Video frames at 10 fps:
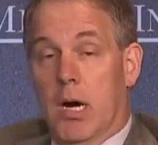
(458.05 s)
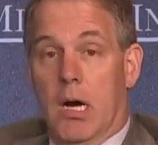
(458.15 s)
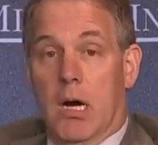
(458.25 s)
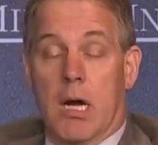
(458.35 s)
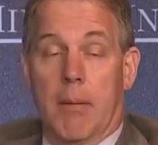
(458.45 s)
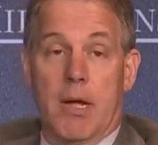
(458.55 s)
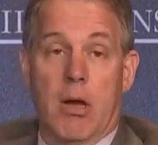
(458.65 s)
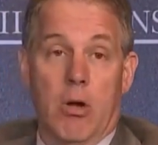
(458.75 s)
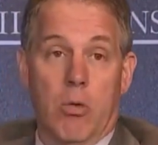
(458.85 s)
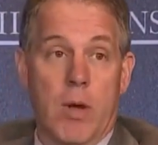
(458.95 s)
a company
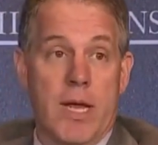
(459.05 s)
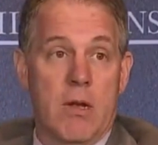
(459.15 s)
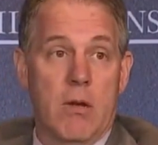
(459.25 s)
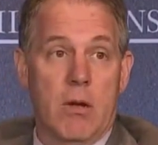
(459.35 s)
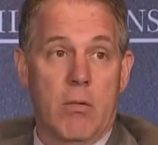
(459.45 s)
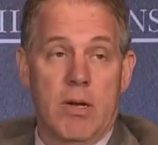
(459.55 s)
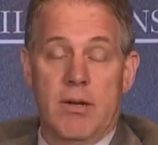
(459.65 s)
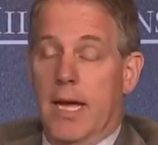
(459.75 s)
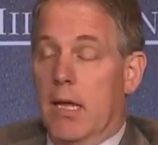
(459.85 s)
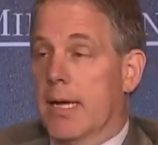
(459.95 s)
called Wind
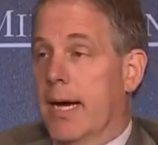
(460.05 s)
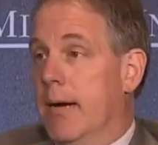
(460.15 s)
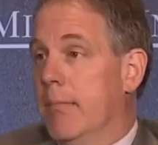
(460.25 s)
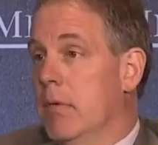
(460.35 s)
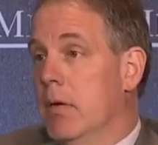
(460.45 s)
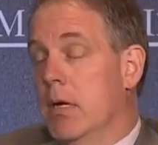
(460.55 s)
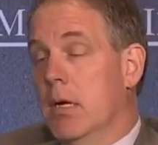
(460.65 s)
Telecom.